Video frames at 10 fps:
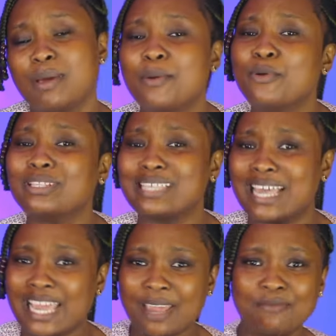Maybe with
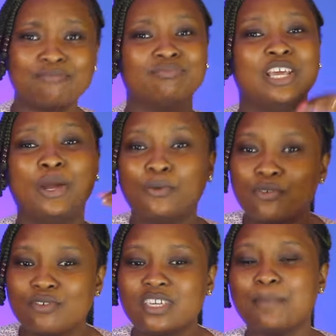time,
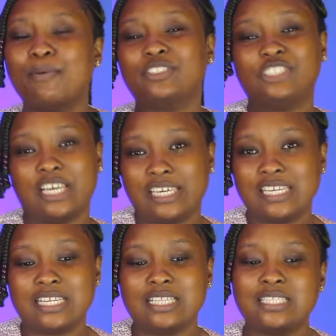we'll keep on
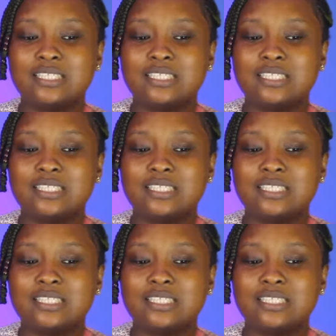checking it